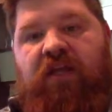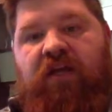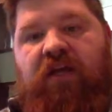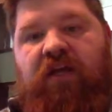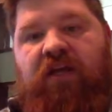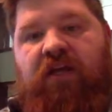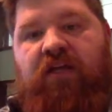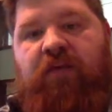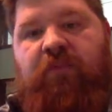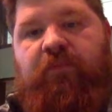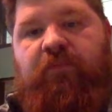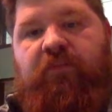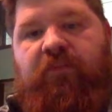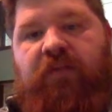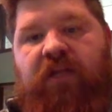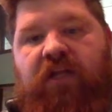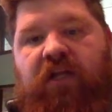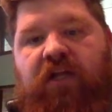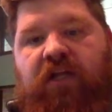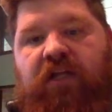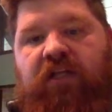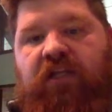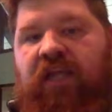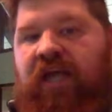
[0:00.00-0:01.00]
A
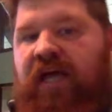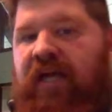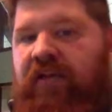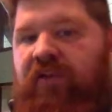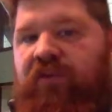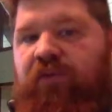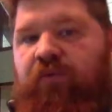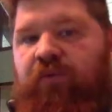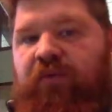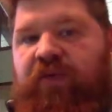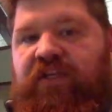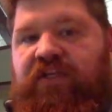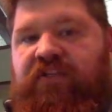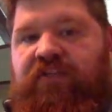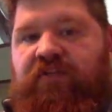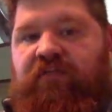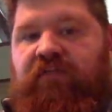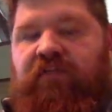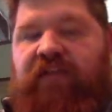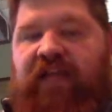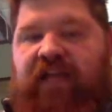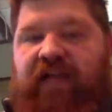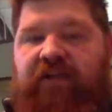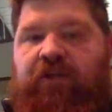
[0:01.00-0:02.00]
lot of the reason
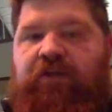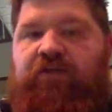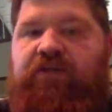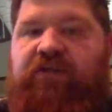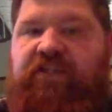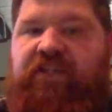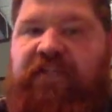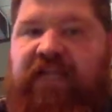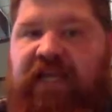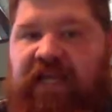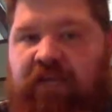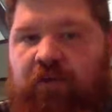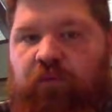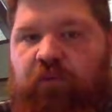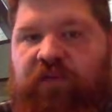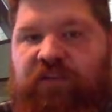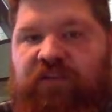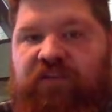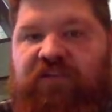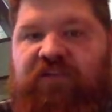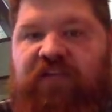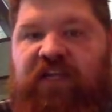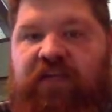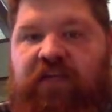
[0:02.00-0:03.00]
for that goes into
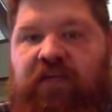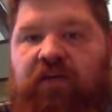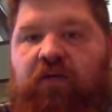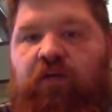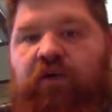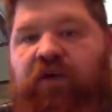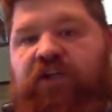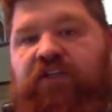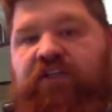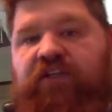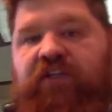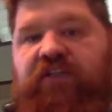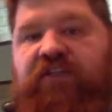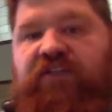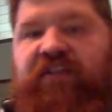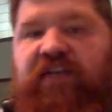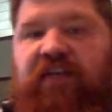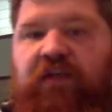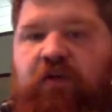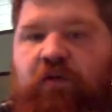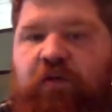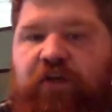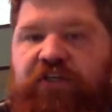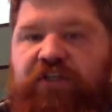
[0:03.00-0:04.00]
Edwin's second question. His
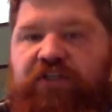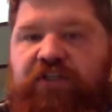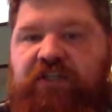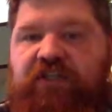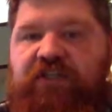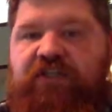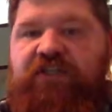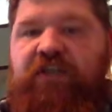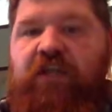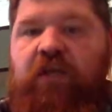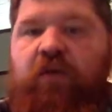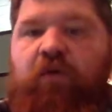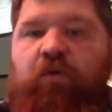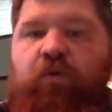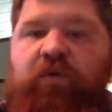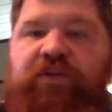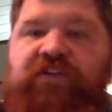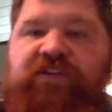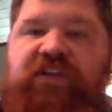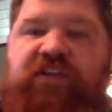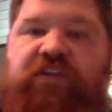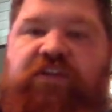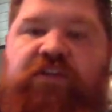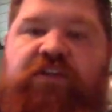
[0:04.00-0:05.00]
second question is,
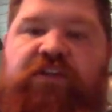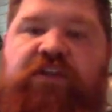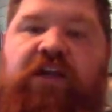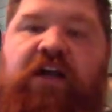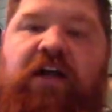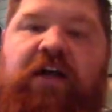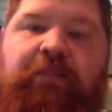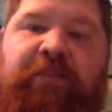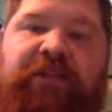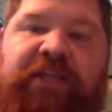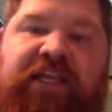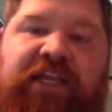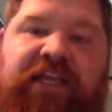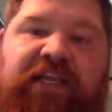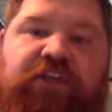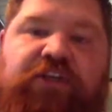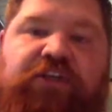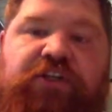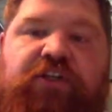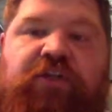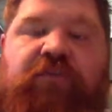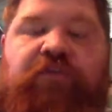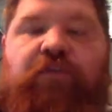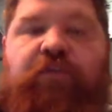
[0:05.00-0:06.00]
what's a good
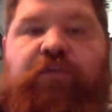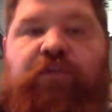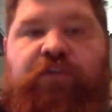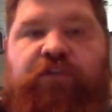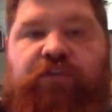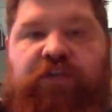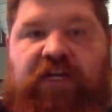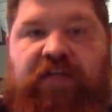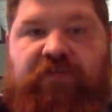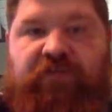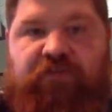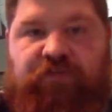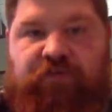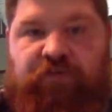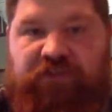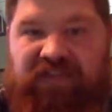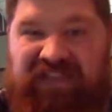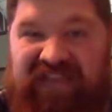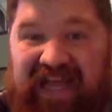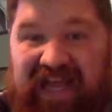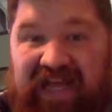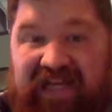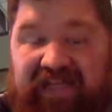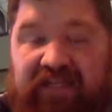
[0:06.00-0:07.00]
combination of overdrives for
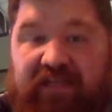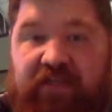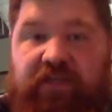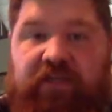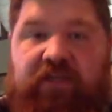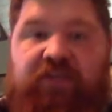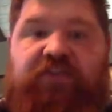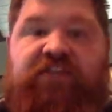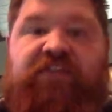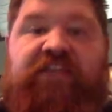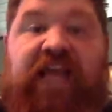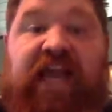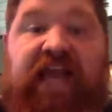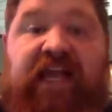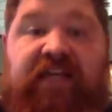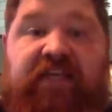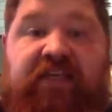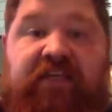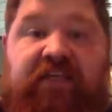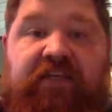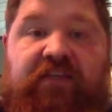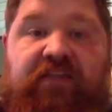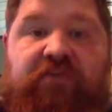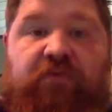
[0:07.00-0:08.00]
stacking? Now,
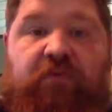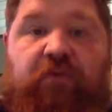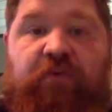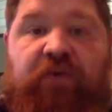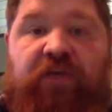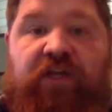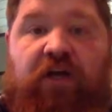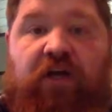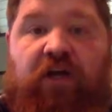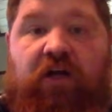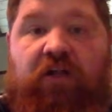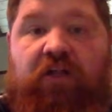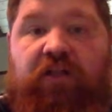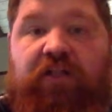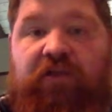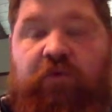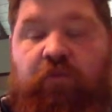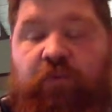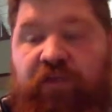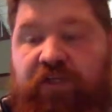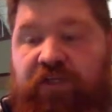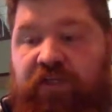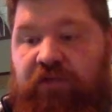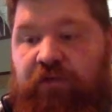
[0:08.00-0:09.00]
stacking is what we call it
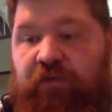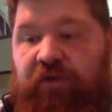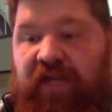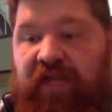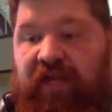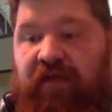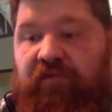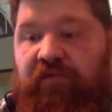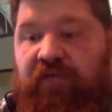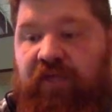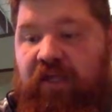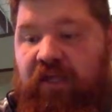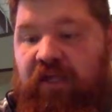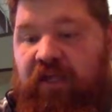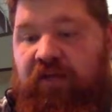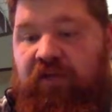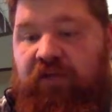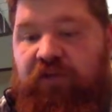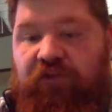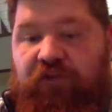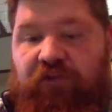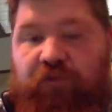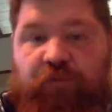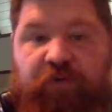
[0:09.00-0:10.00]
when you have
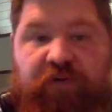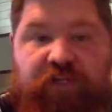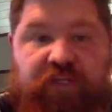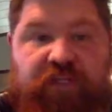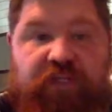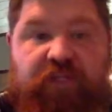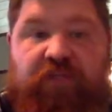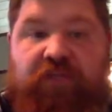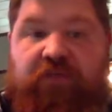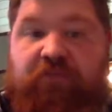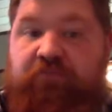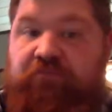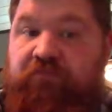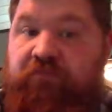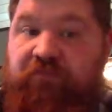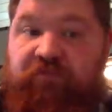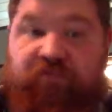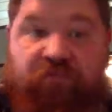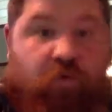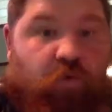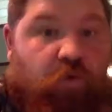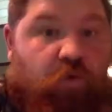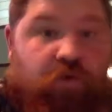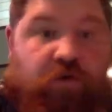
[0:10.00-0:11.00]
3,
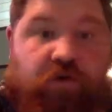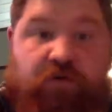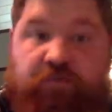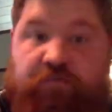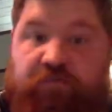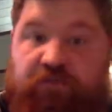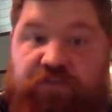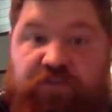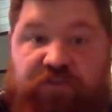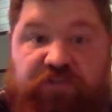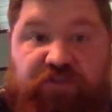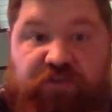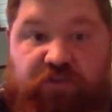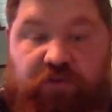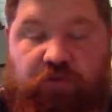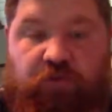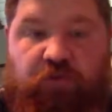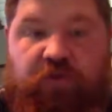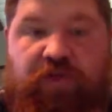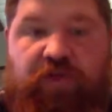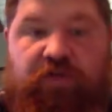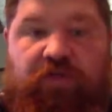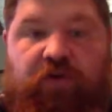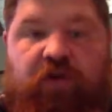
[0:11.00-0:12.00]
4, just 2,
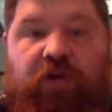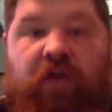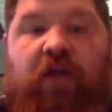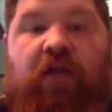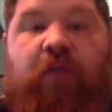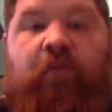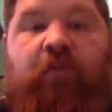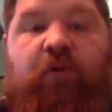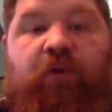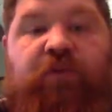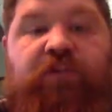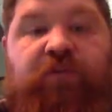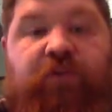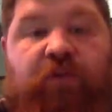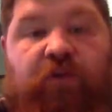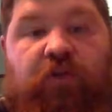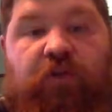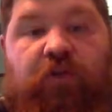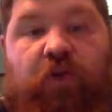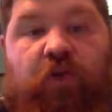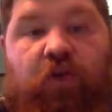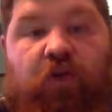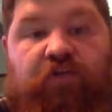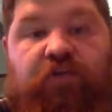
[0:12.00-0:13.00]
whatever,
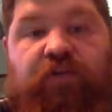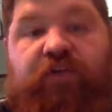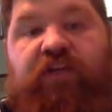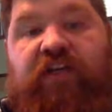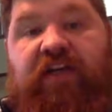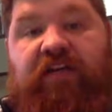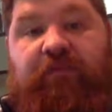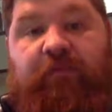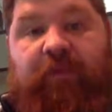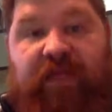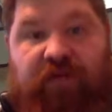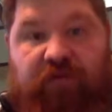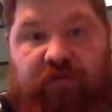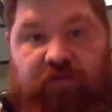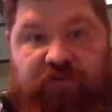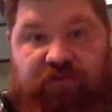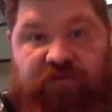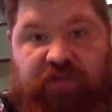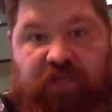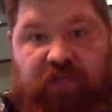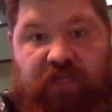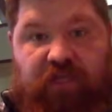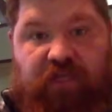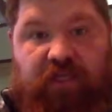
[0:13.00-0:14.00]
multiple overdrive
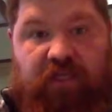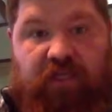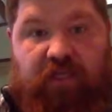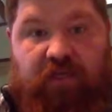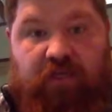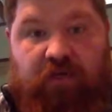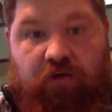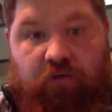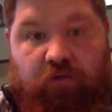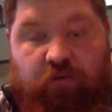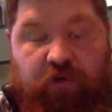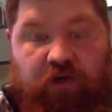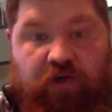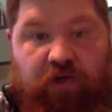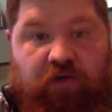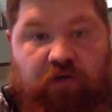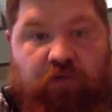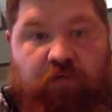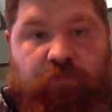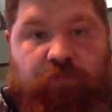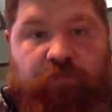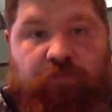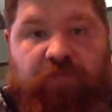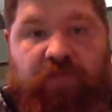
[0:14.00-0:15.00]
pedals in a
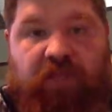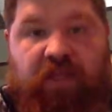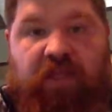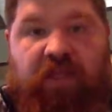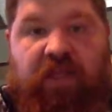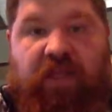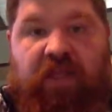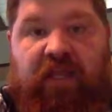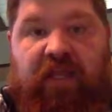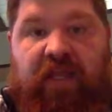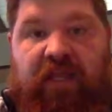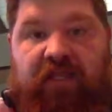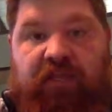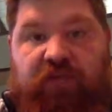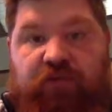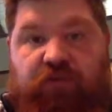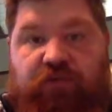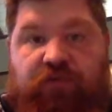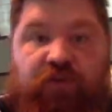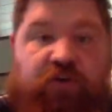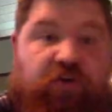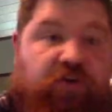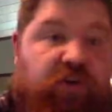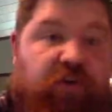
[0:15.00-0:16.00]
row, and you
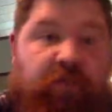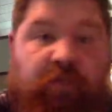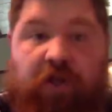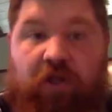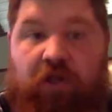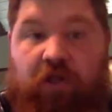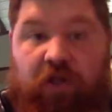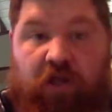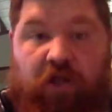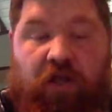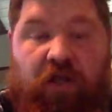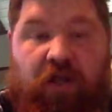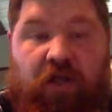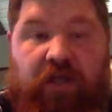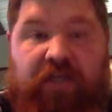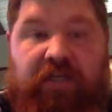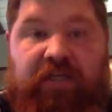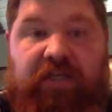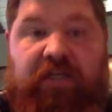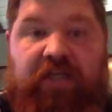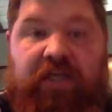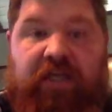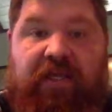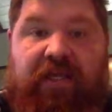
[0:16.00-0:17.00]
turn them all
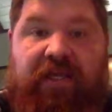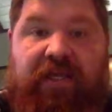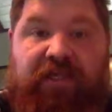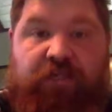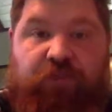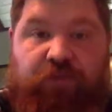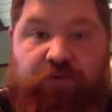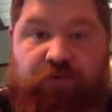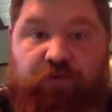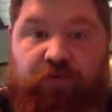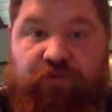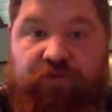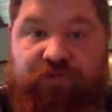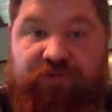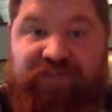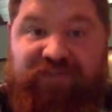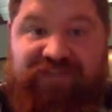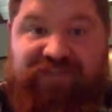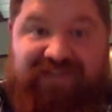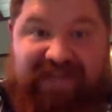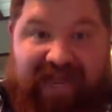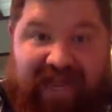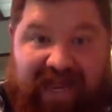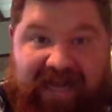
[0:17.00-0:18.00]
on and you
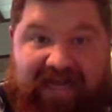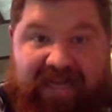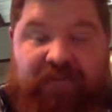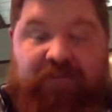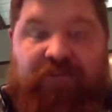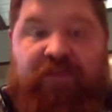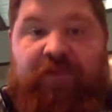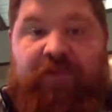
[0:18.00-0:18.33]
stack